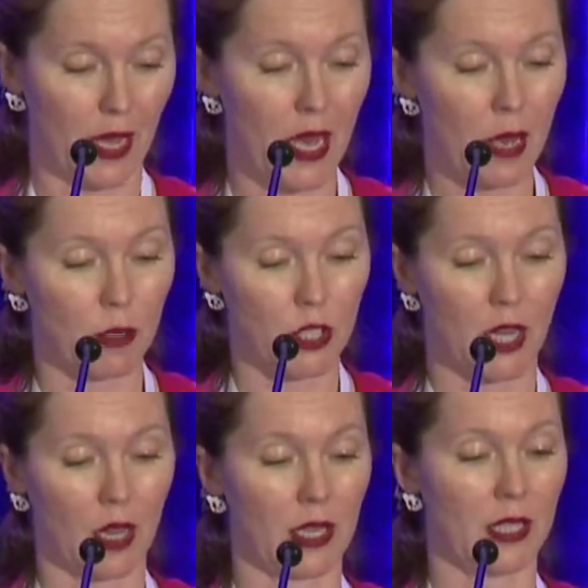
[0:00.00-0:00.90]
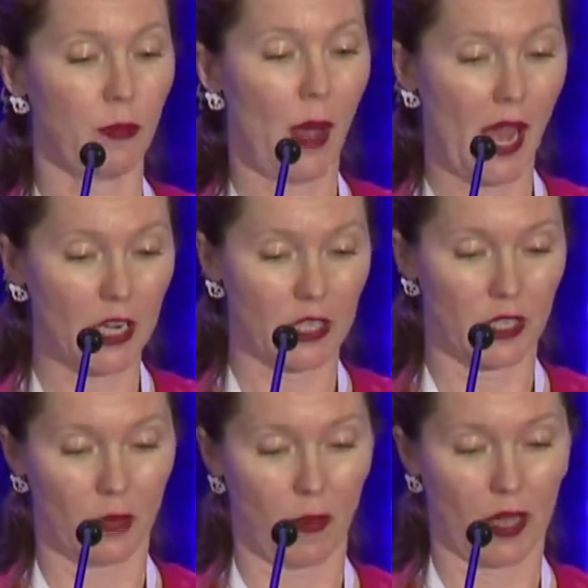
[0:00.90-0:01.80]
Michelle is passionate
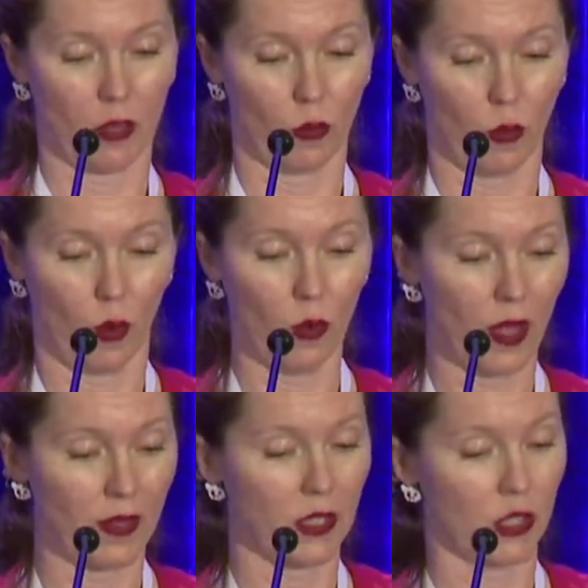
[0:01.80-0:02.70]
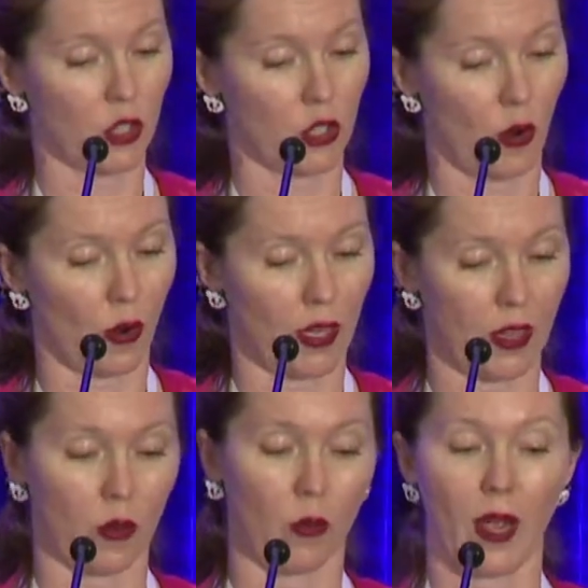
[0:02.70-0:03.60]
about her role, and this is shown in the
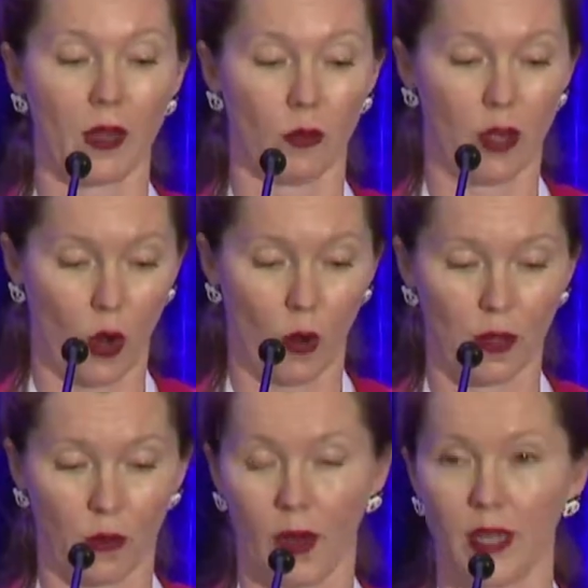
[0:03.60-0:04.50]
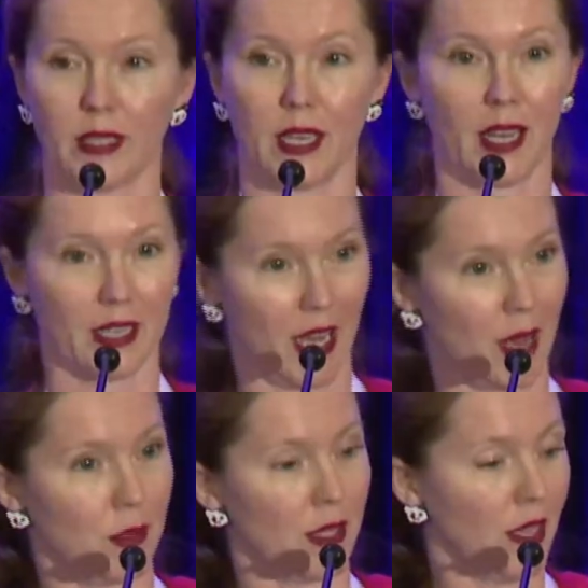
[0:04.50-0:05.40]
great rehoming rates at
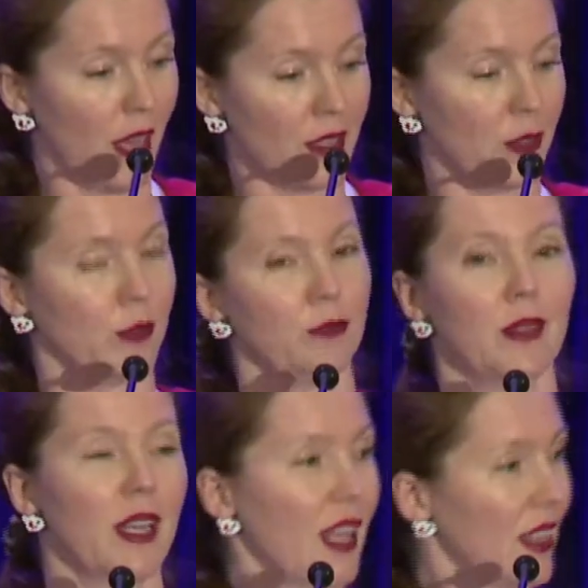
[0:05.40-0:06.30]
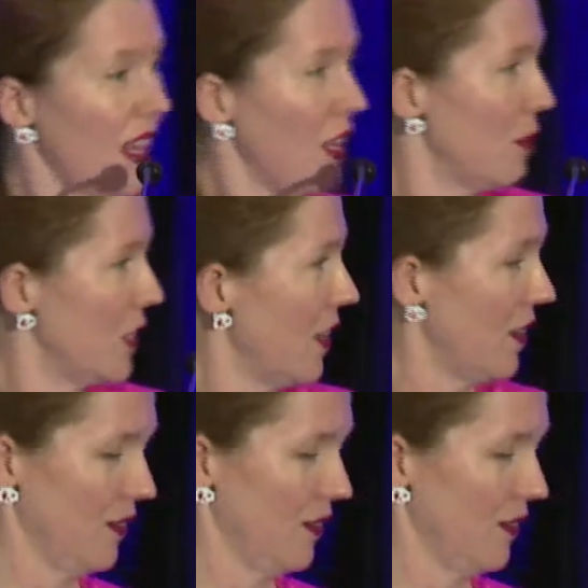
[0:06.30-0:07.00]
Camden Council. Thank you, Michelle.